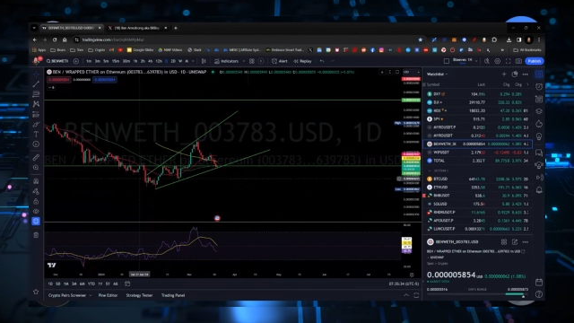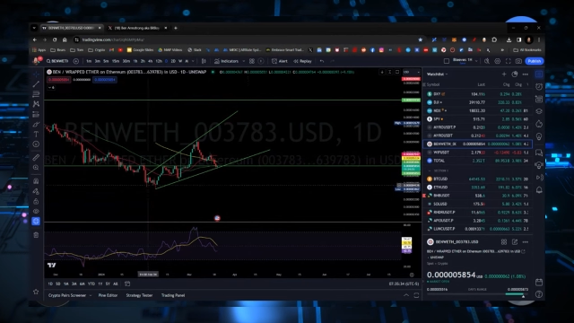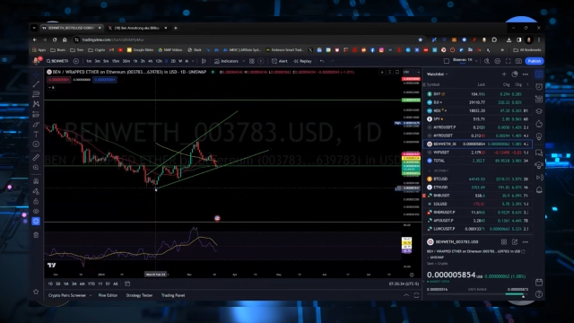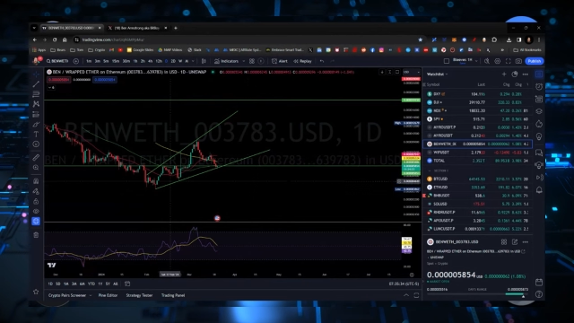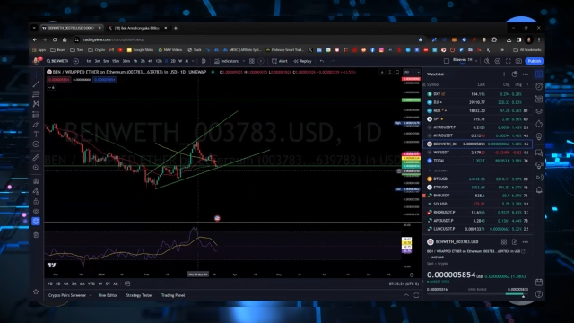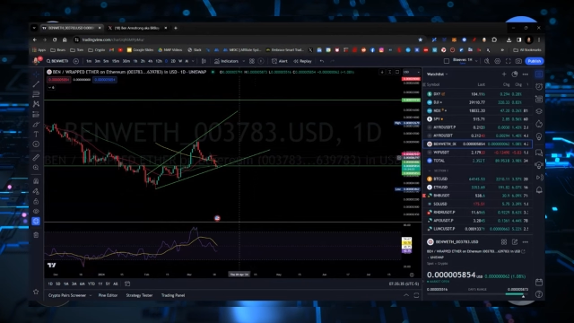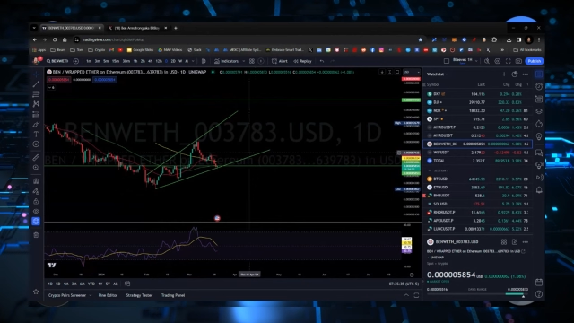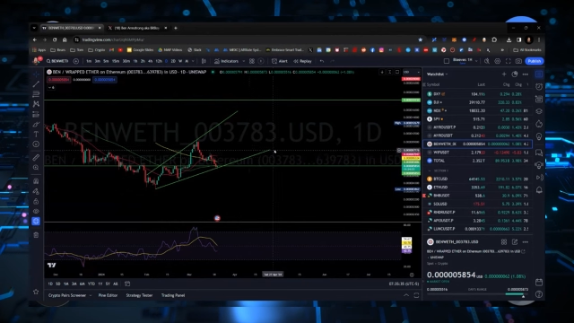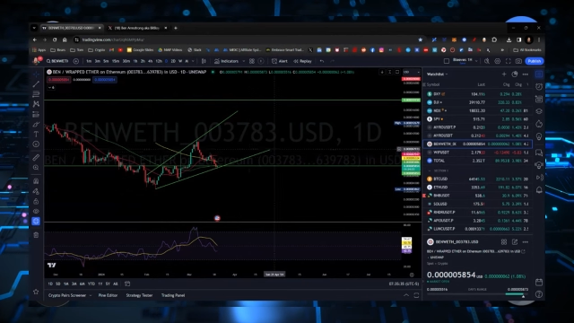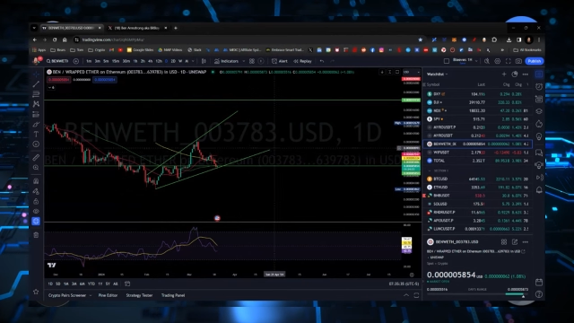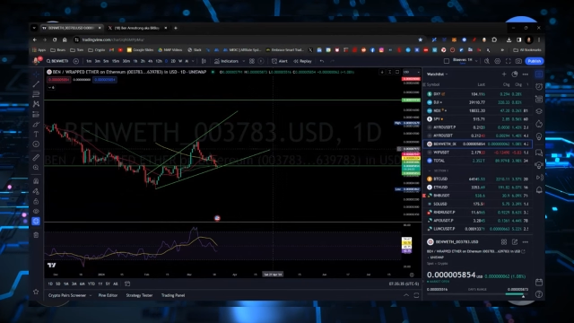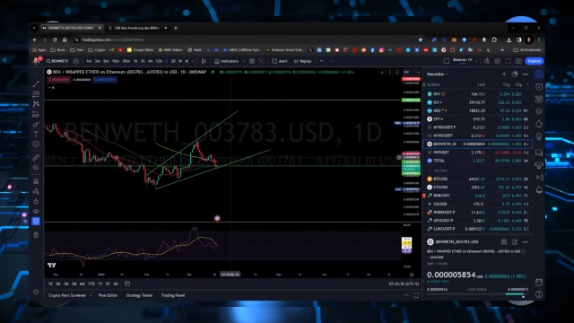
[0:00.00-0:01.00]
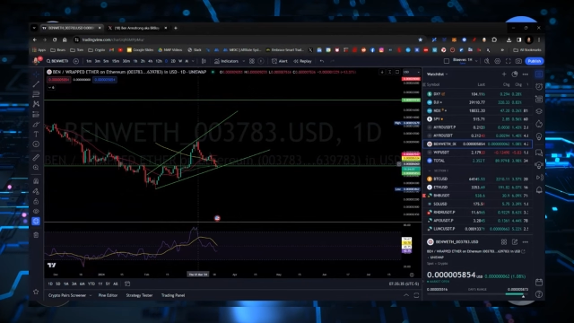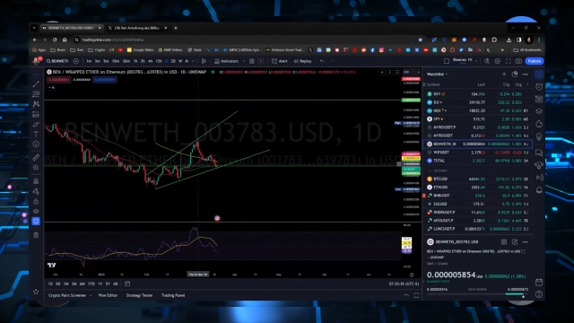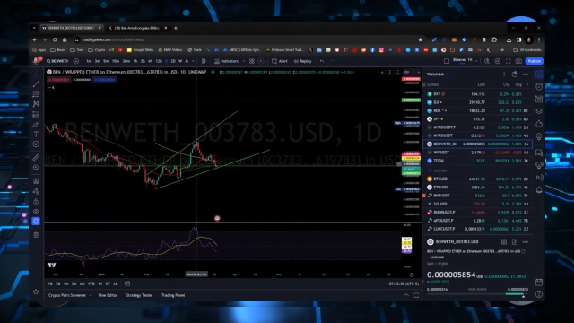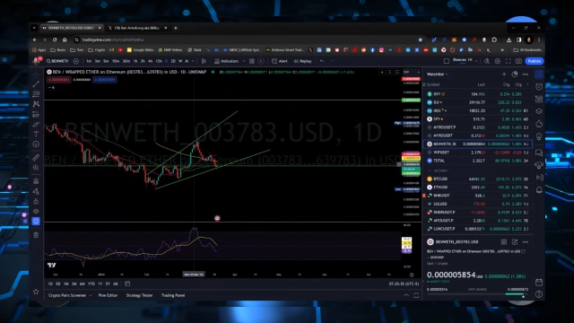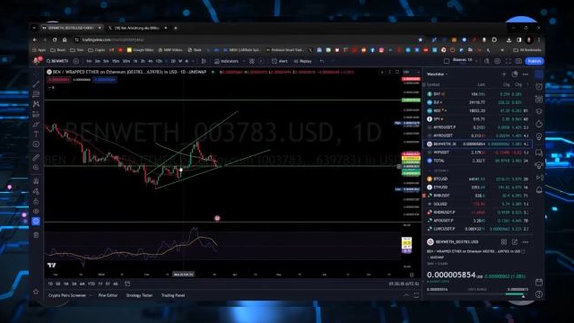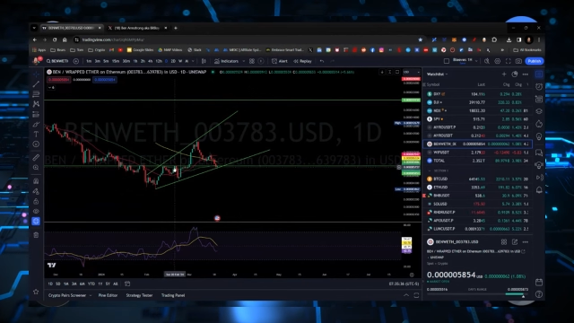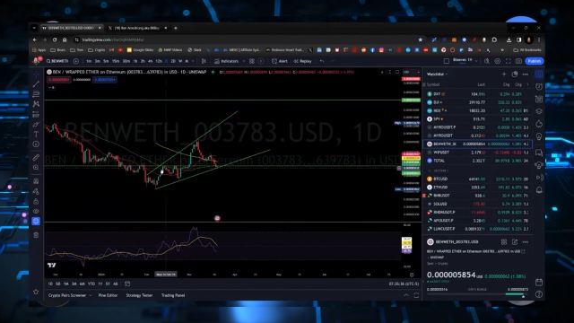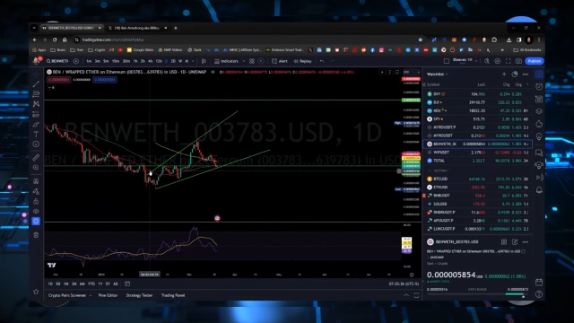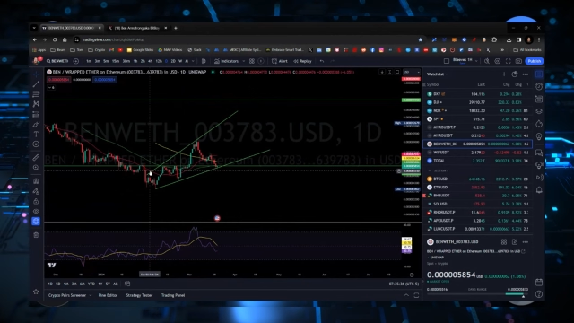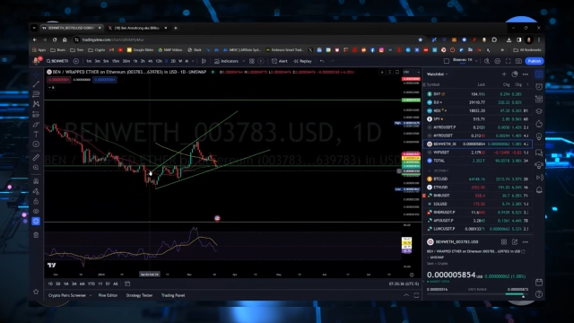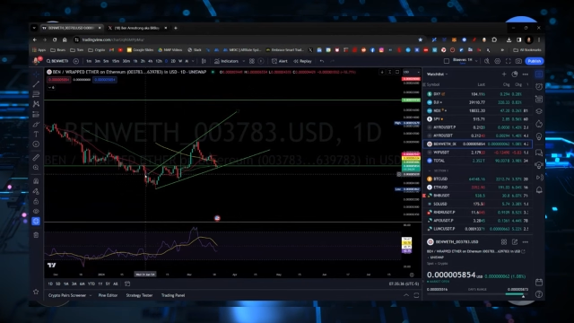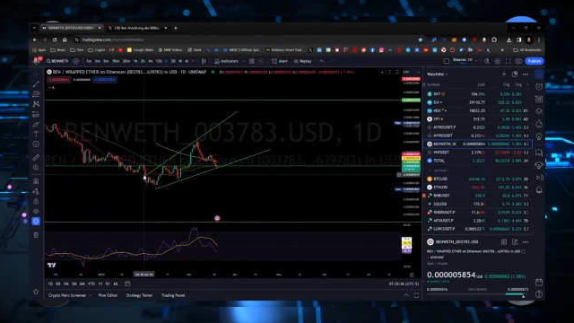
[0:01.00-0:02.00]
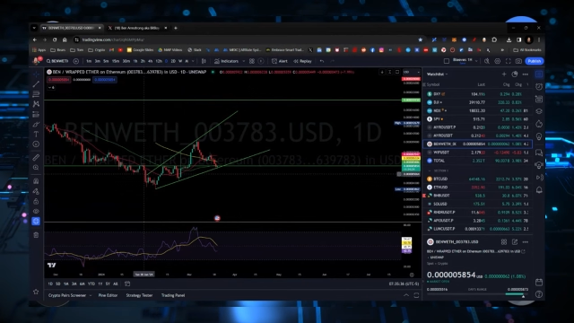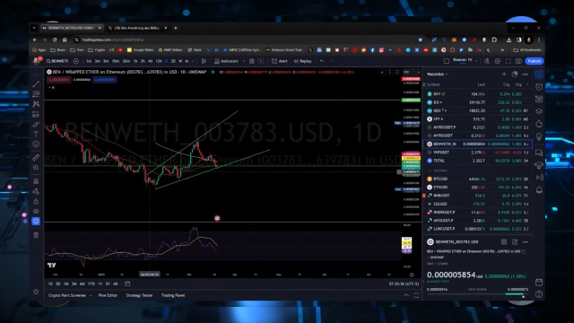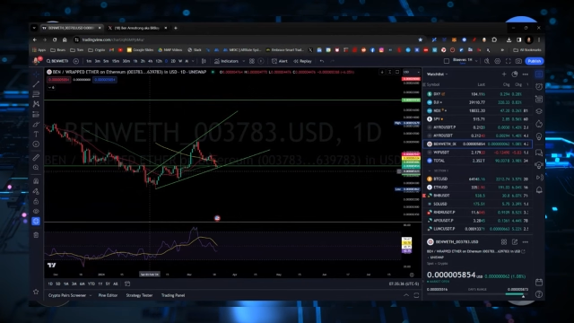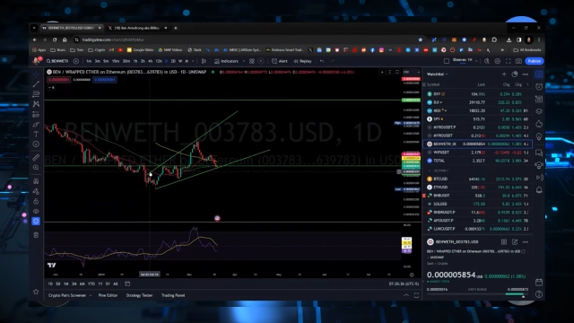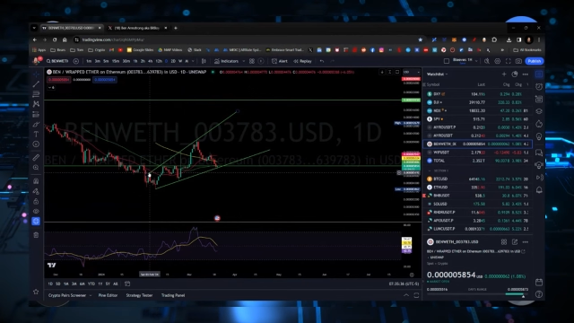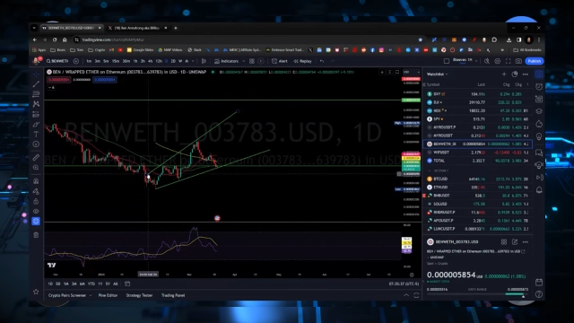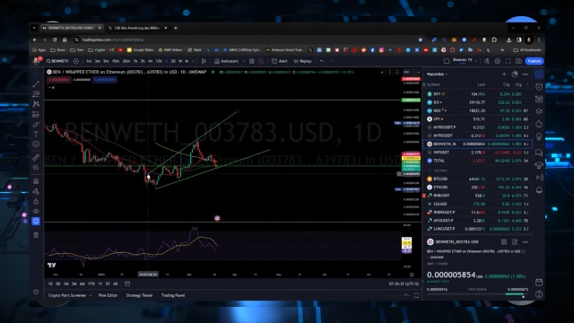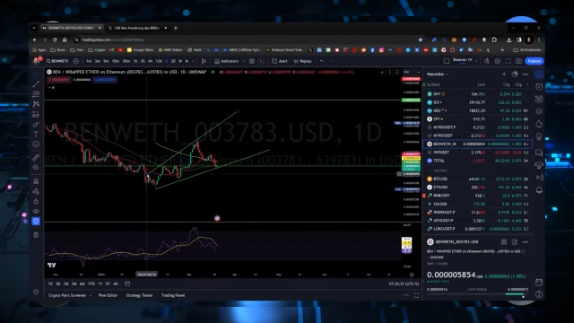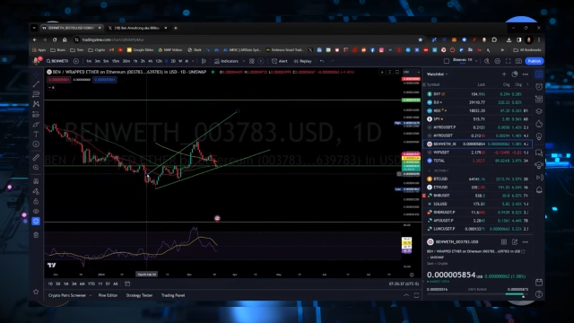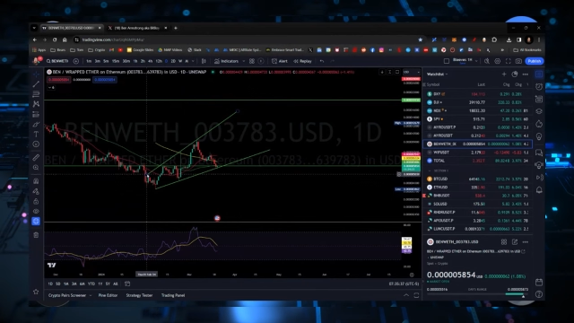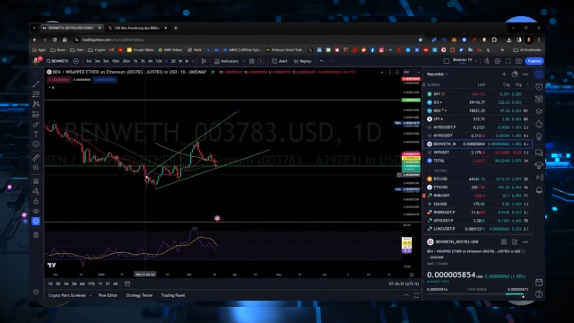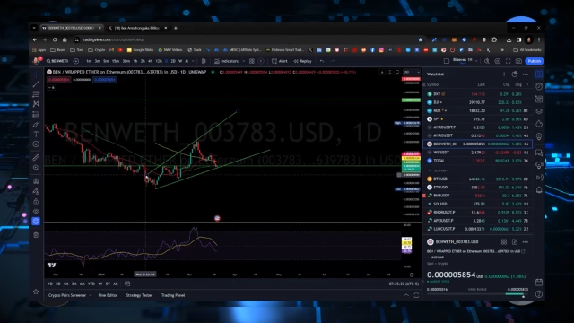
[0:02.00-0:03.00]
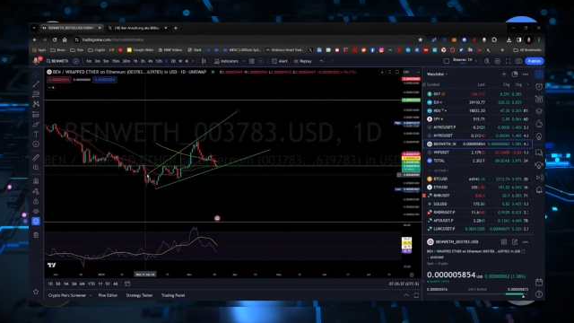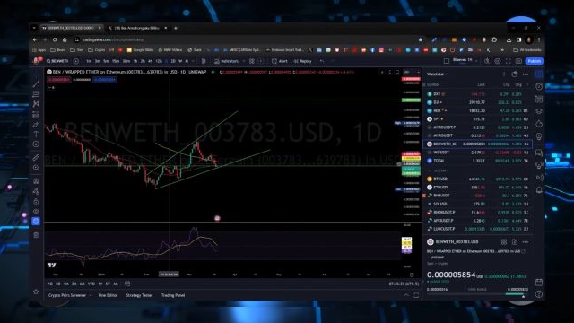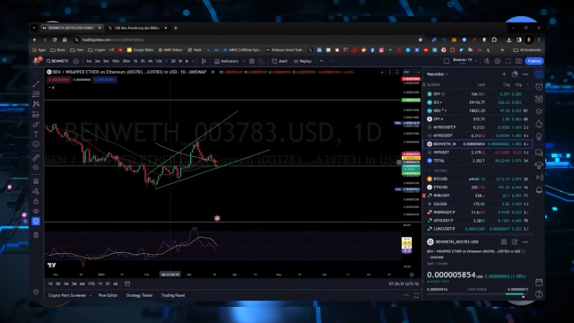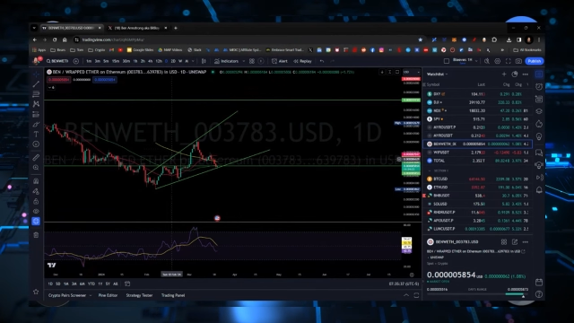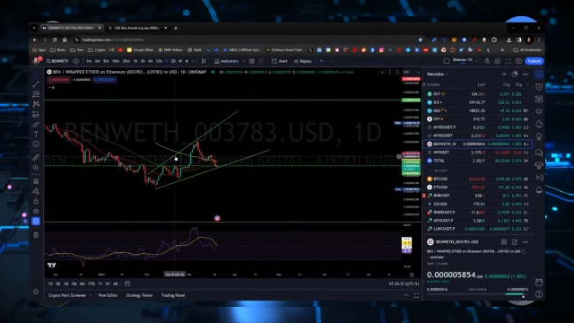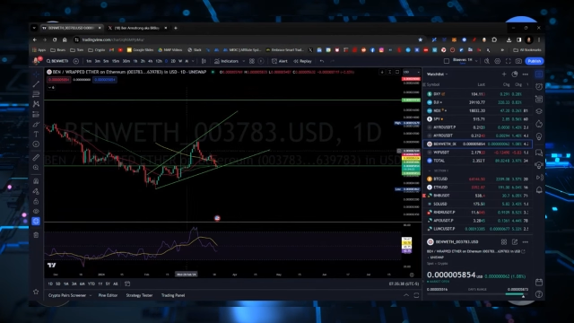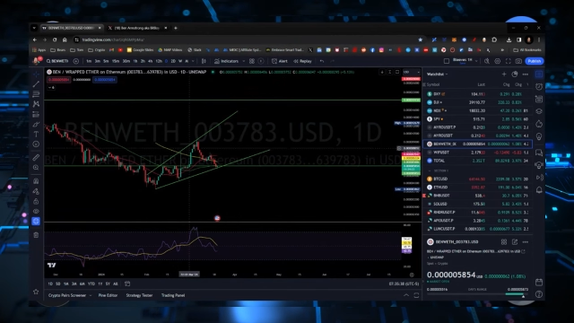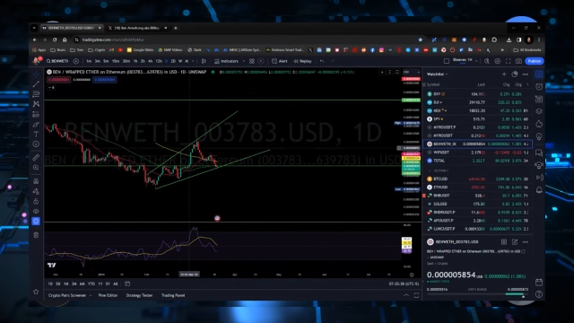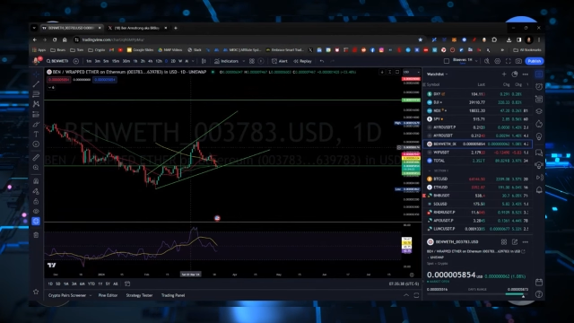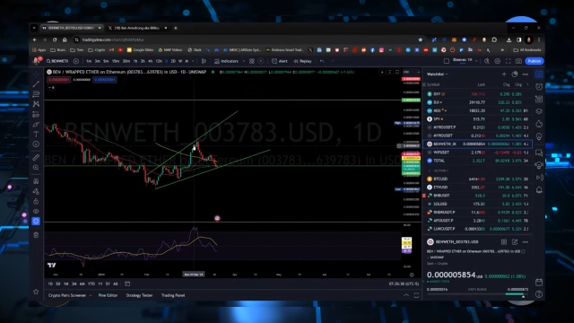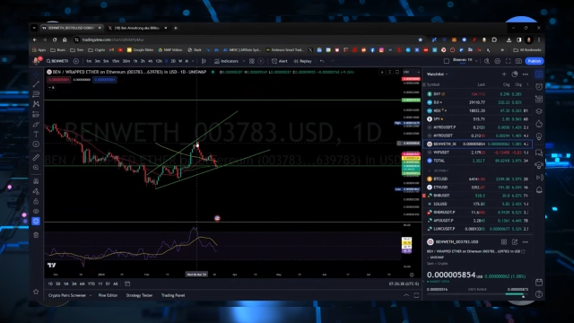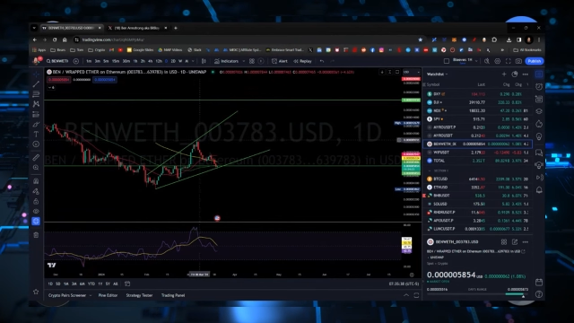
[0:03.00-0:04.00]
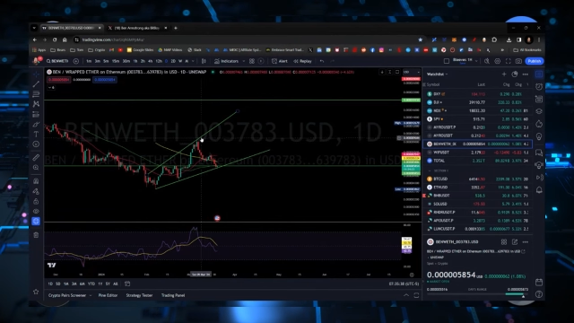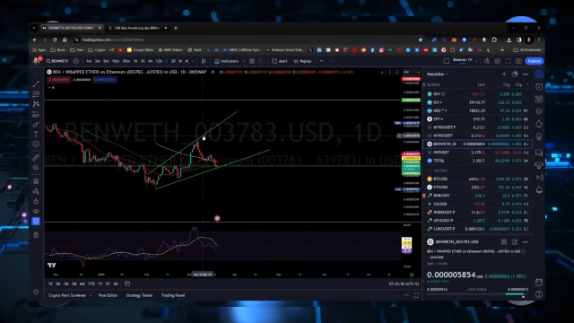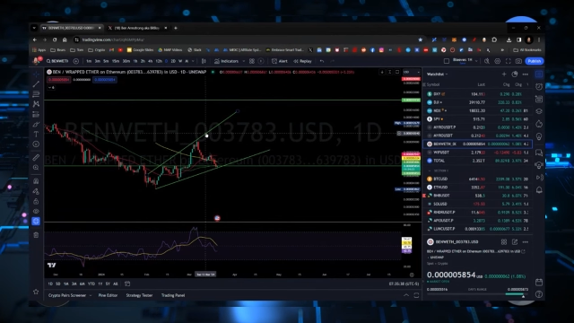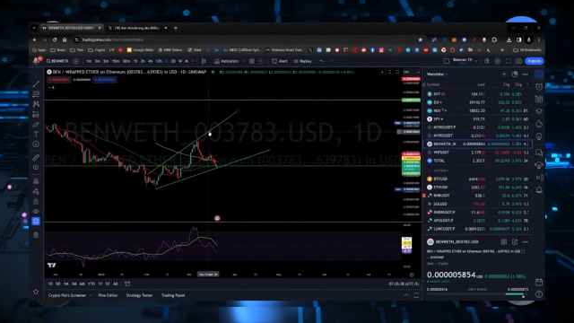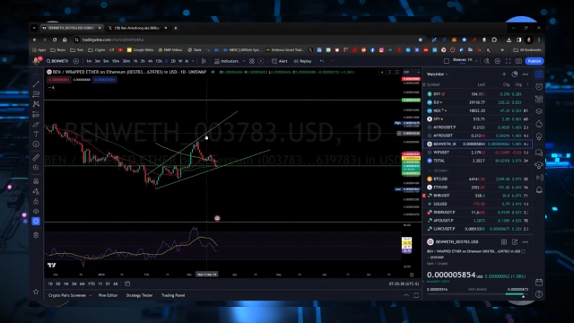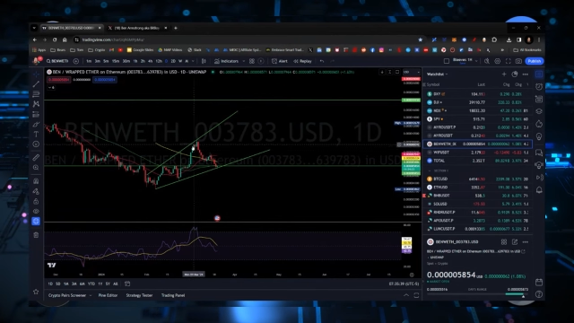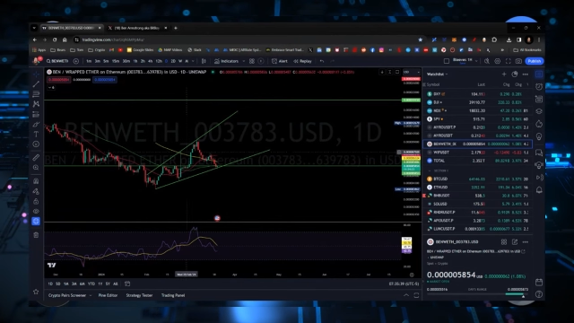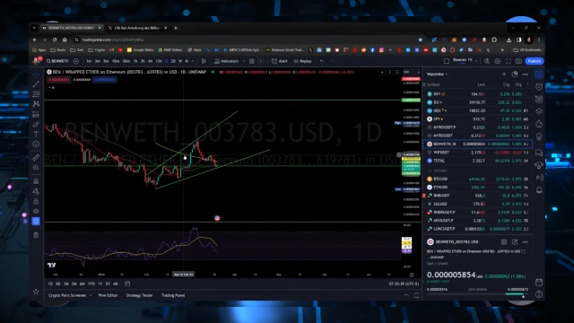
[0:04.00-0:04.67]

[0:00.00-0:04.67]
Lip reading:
No face is visible, so there are no lips to read.